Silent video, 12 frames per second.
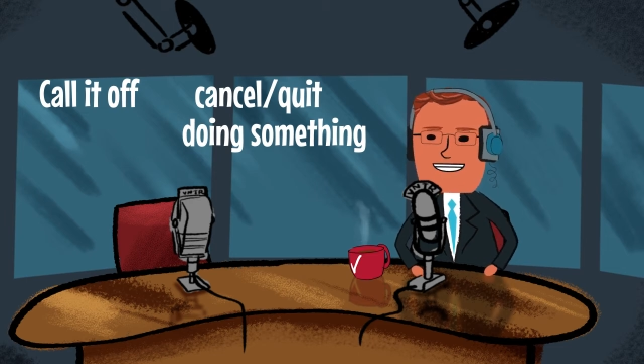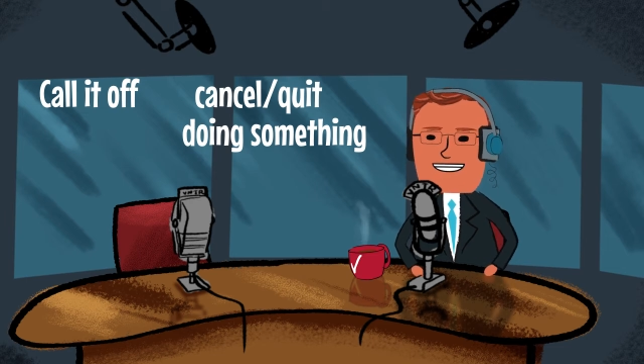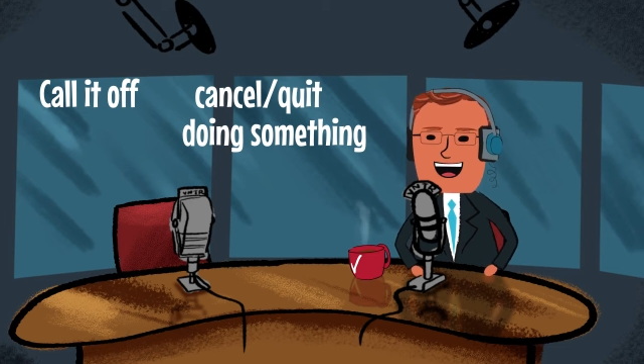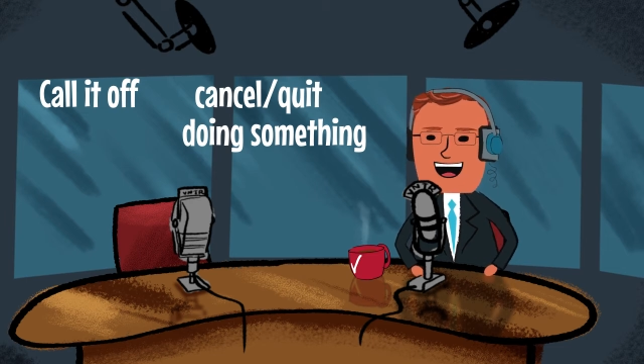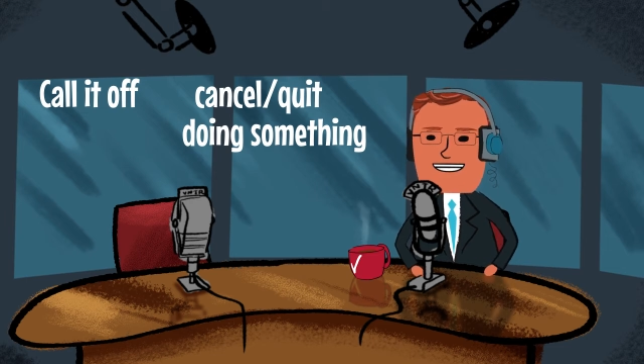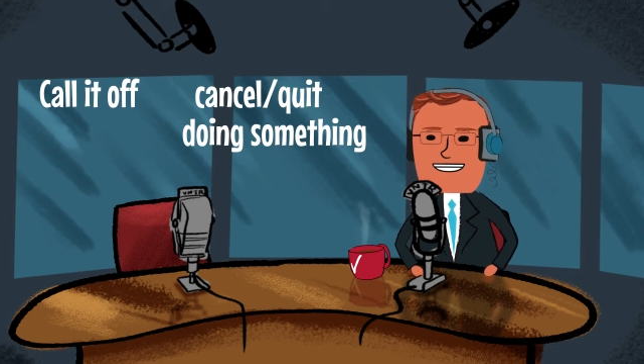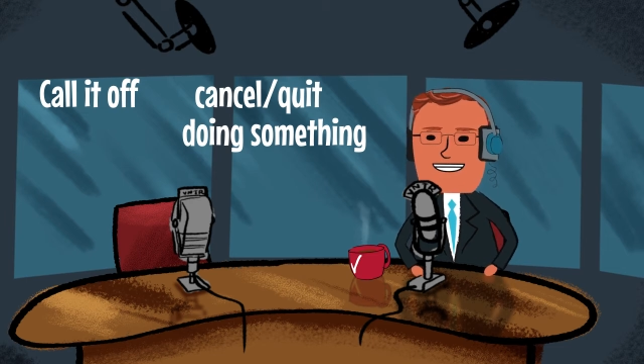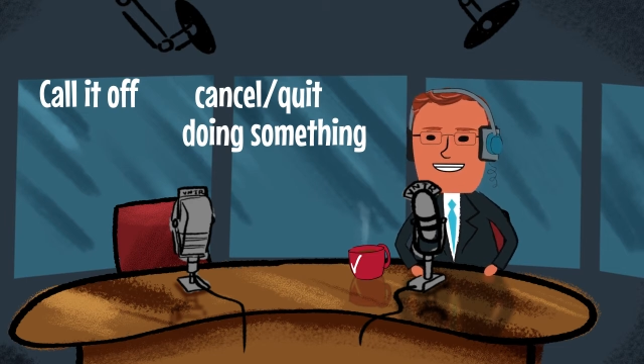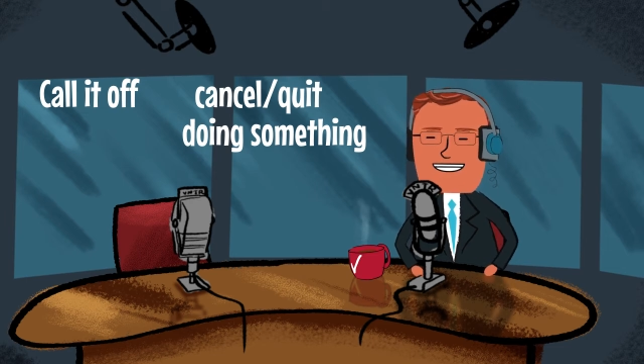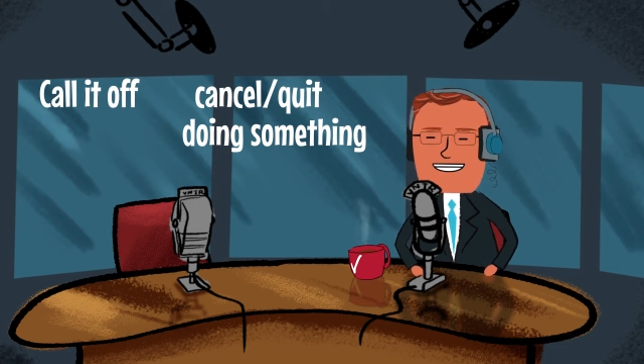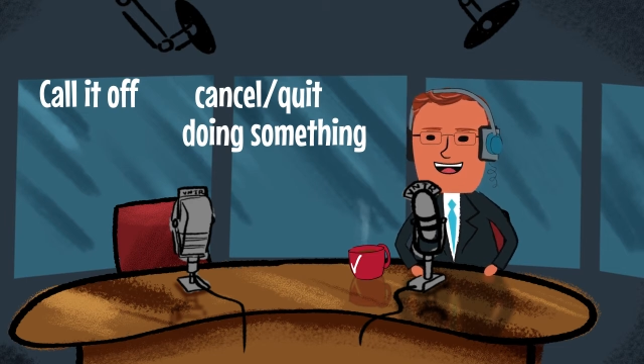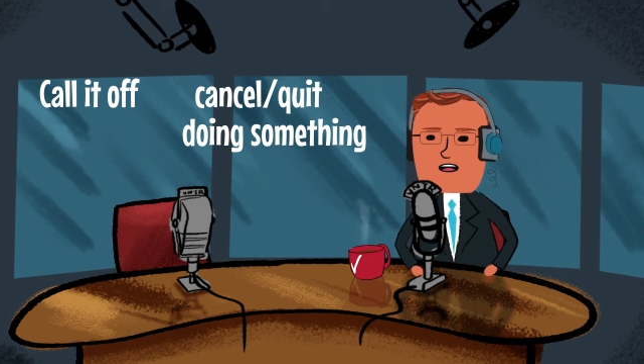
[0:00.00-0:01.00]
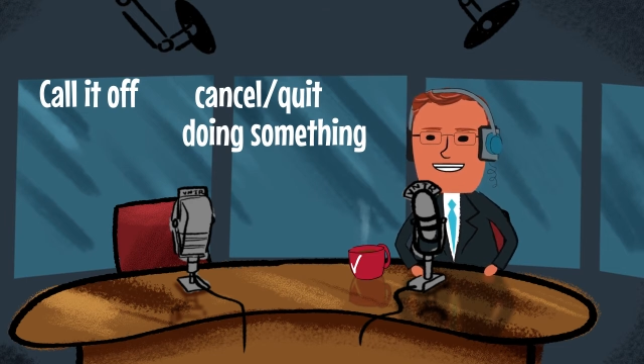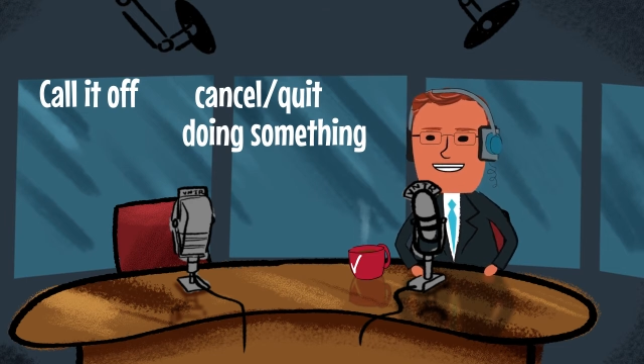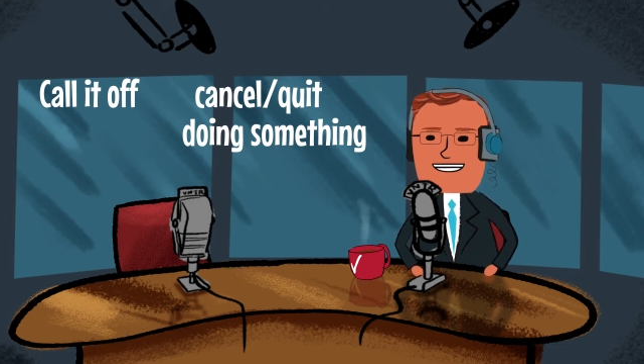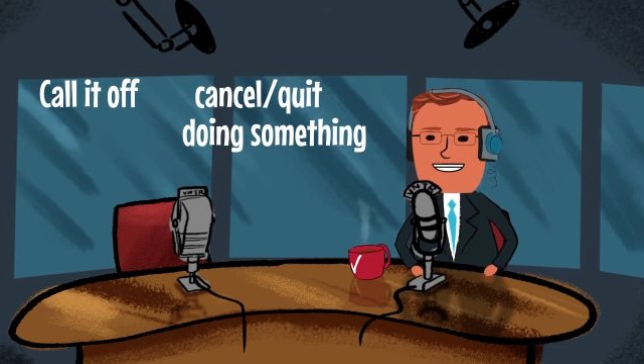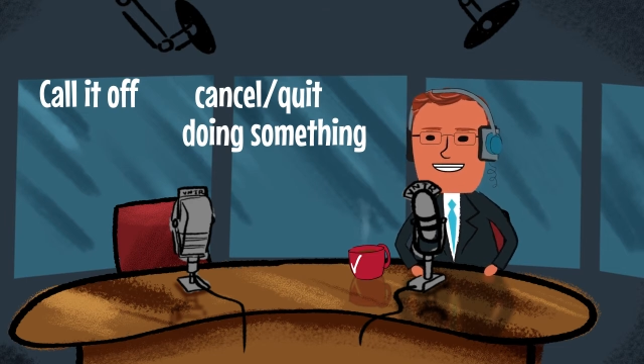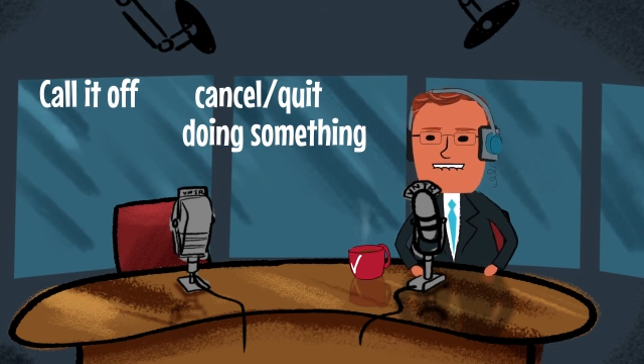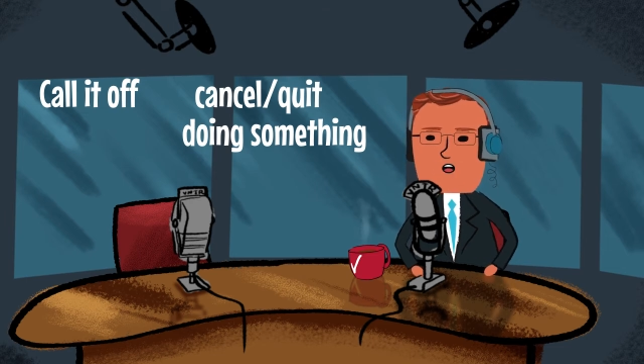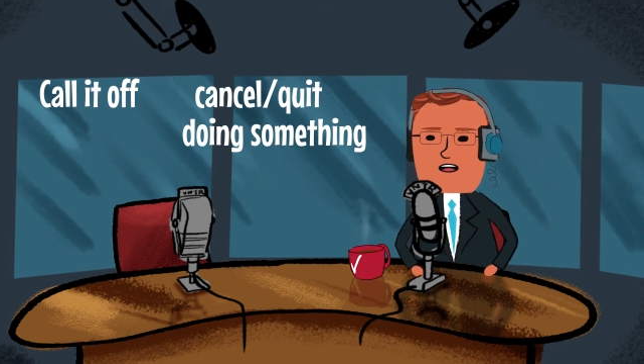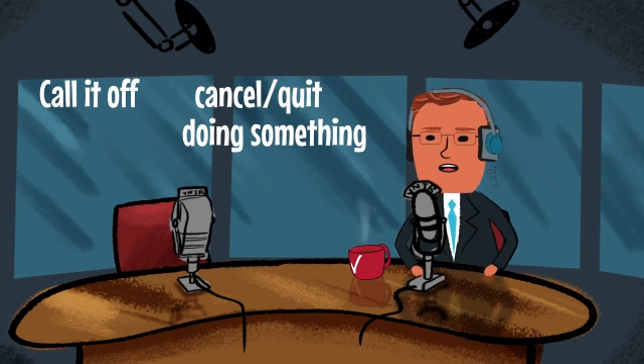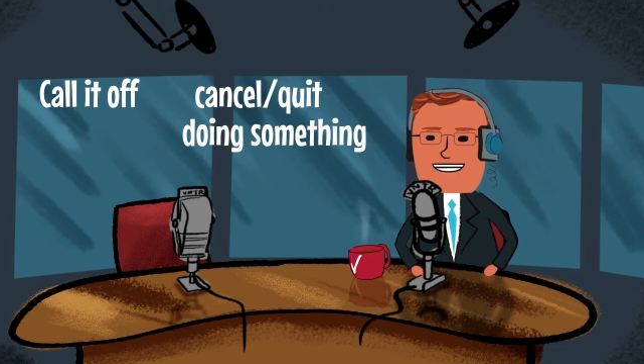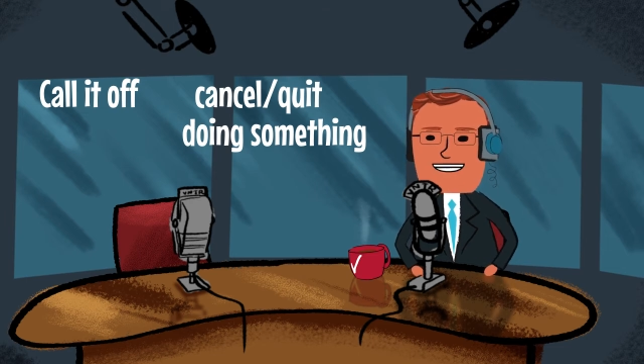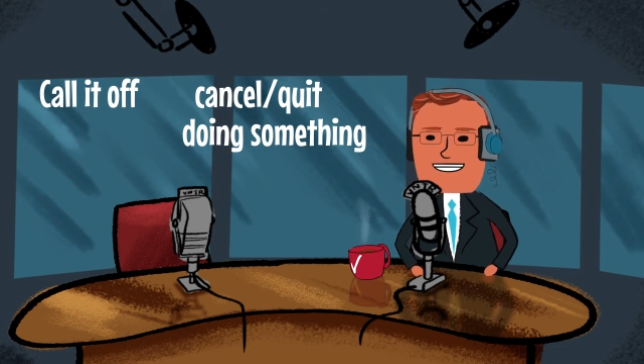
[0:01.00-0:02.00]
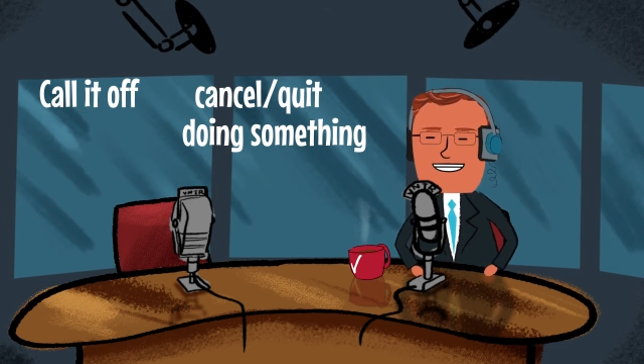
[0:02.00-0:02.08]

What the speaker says: is very useful in